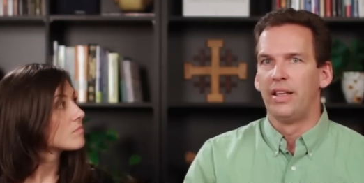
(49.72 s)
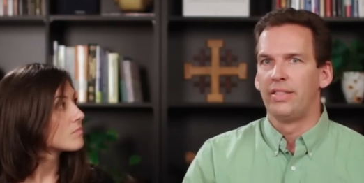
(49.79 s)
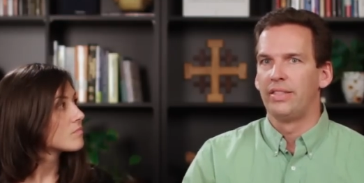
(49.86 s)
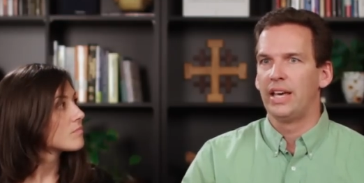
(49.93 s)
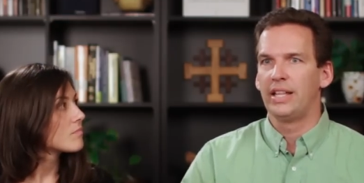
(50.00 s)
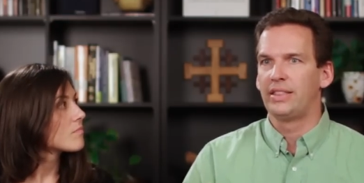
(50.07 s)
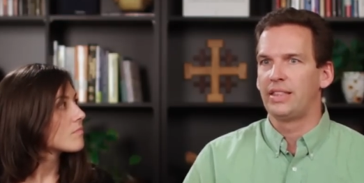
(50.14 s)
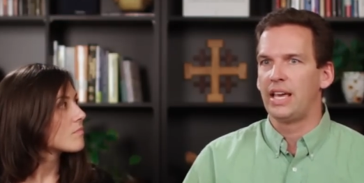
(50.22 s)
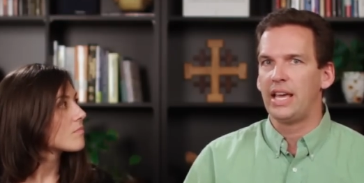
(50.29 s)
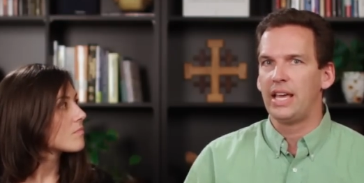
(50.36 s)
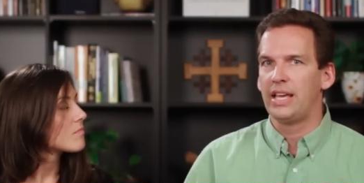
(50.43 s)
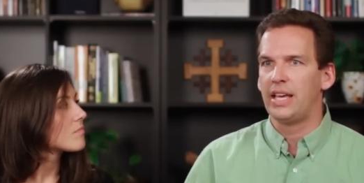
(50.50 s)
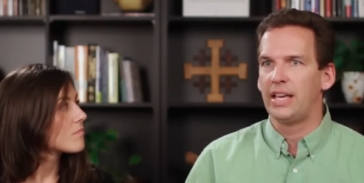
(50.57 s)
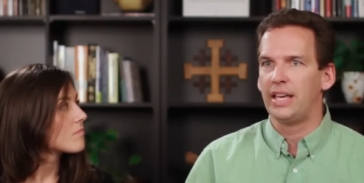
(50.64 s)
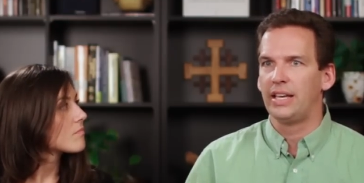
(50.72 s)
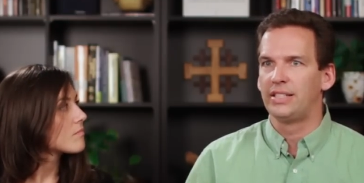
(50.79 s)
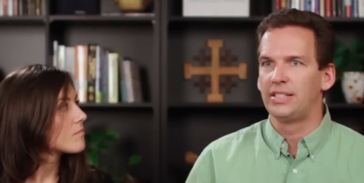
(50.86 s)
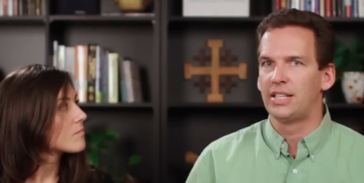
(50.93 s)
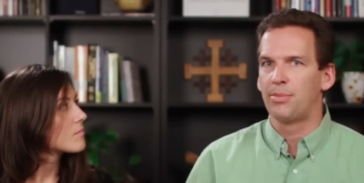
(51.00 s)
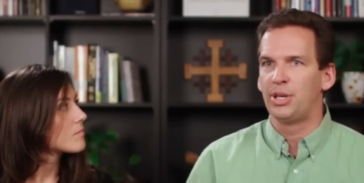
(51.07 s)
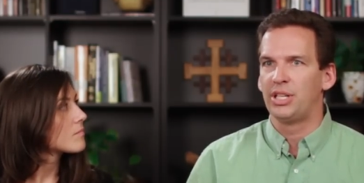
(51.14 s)
Speaker 1: that they
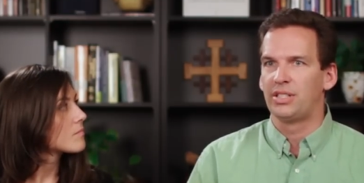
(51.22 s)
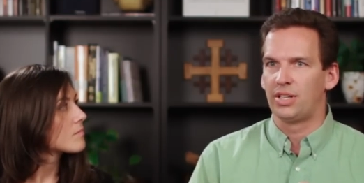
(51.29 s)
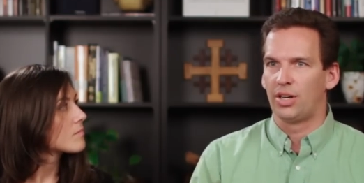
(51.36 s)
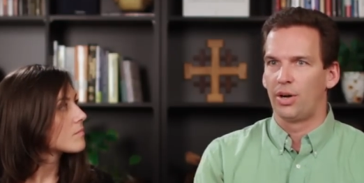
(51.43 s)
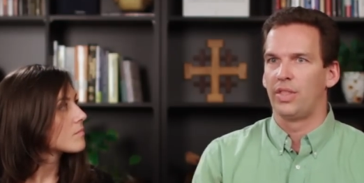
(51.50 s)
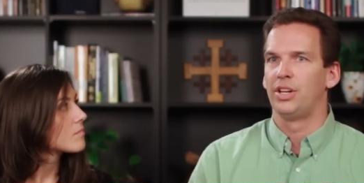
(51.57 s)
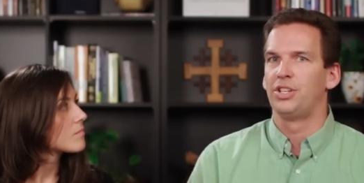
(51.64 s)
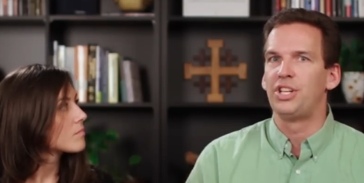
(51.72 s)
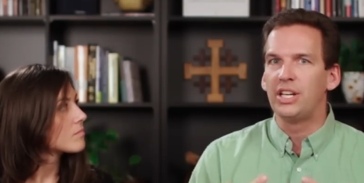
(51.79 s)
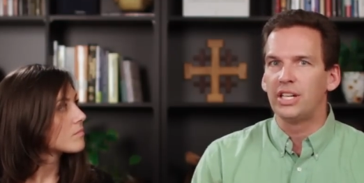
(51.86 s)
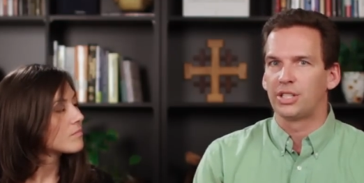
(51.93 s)
exhibit or their gene